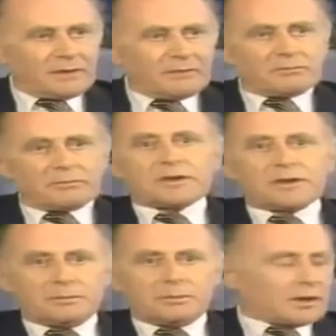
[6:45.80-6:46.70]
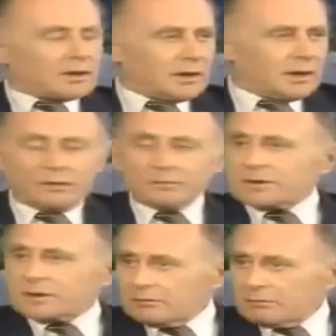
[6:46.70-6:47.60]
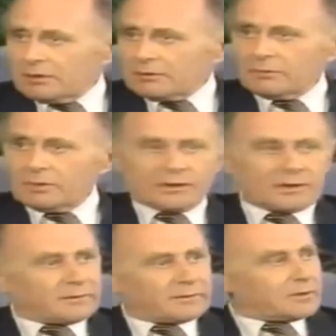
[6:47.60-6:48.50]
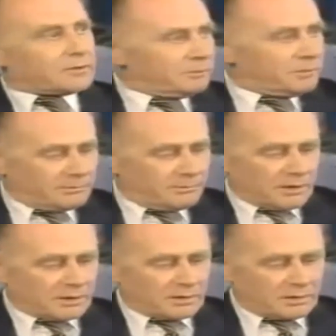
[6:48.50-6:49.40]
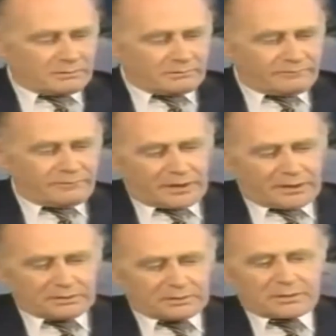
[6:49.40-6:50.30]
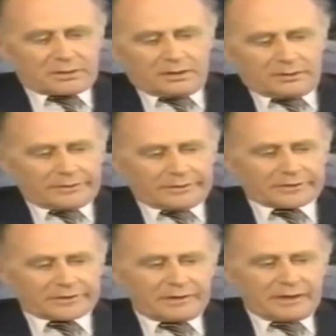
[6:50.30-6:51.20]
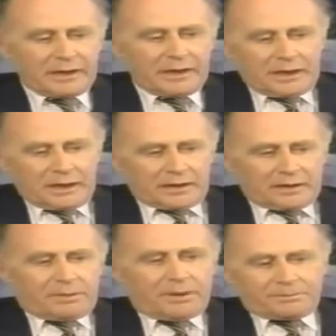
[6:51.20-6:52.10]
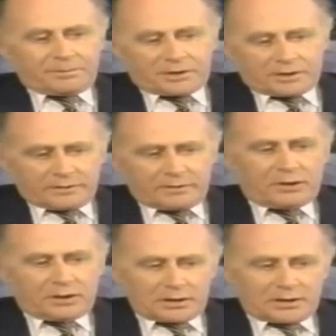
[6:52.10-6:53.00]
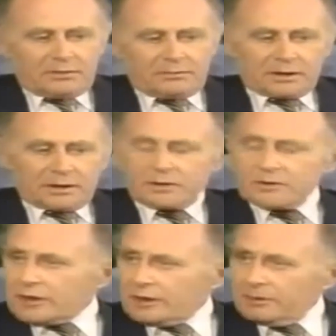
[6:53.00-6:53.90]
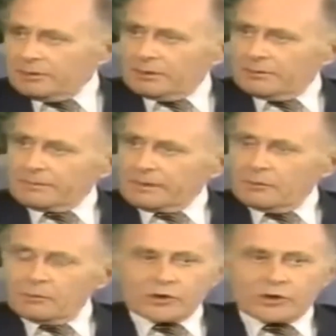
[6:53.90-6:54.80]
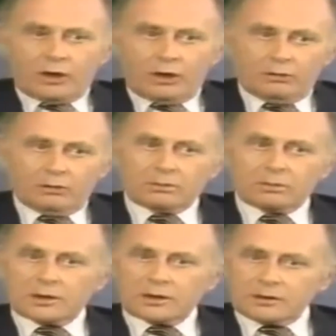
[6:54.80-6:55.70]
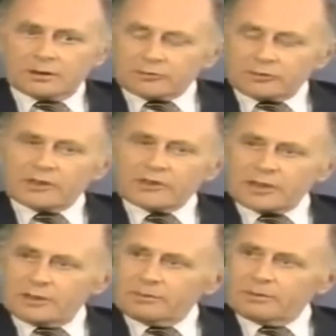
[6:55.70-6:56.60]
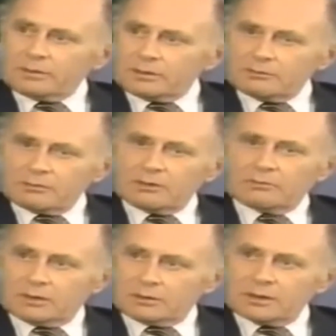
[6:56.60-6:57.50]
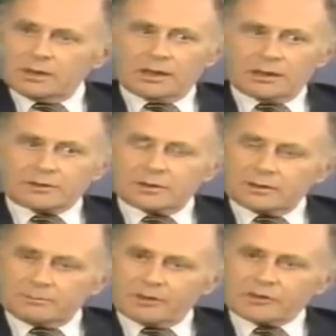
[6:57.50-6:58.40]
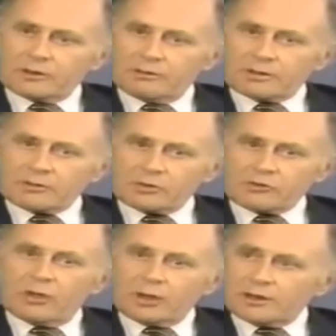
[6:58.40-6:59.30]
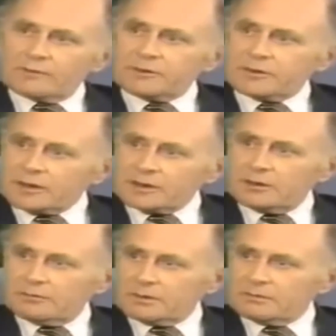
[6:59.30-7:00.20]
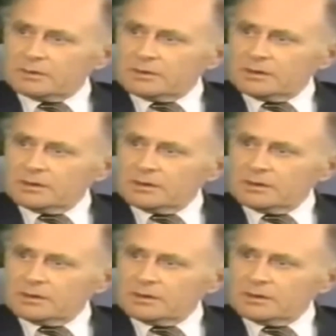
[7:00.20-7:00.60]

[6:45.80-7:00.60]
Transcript: I've never written the book. I hope to get around to it one day. I've got 2 big boxes of files on this. The purpose of the American army in Siberia was to hold the Trans-Siberian Railroad until the Bolsheviks were strong enough to take it over.